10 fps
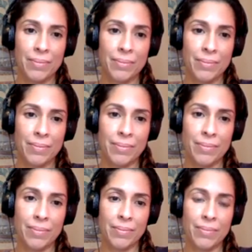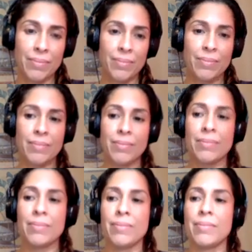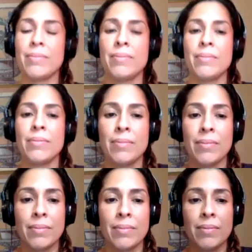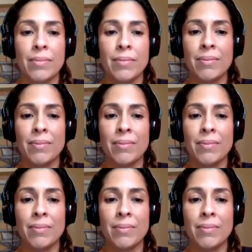The person shown says nothing.